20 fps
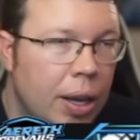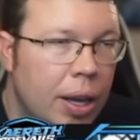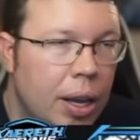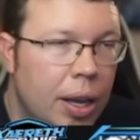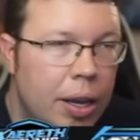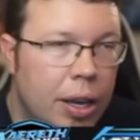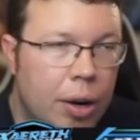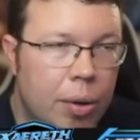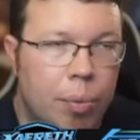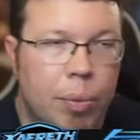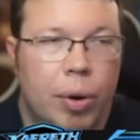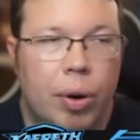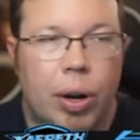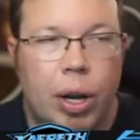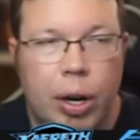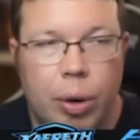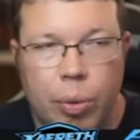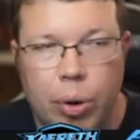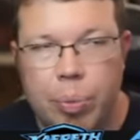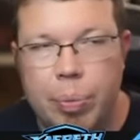You know,
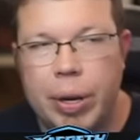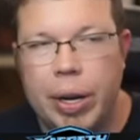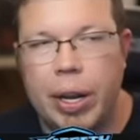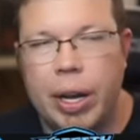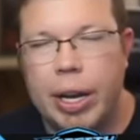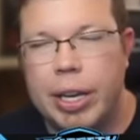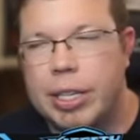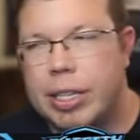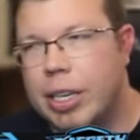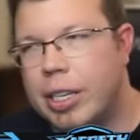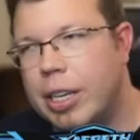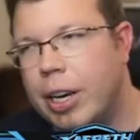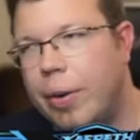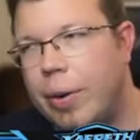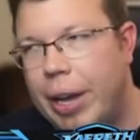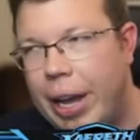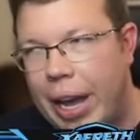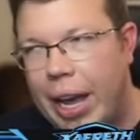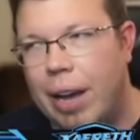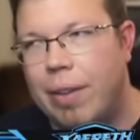Marauder would be nice because I
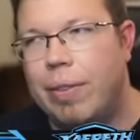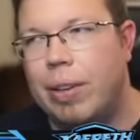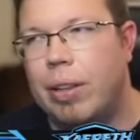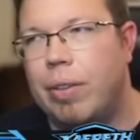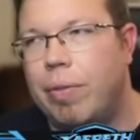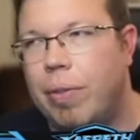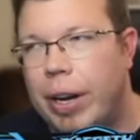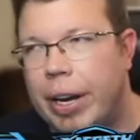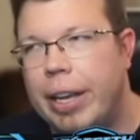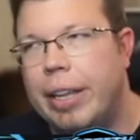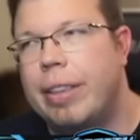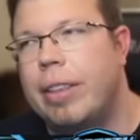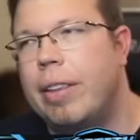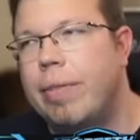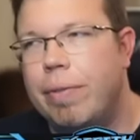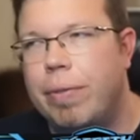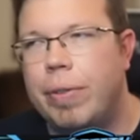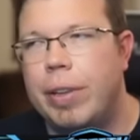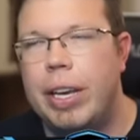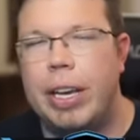already have a
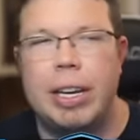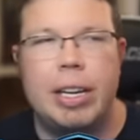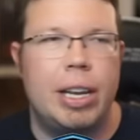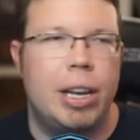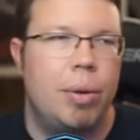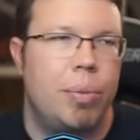Leviathan fleet,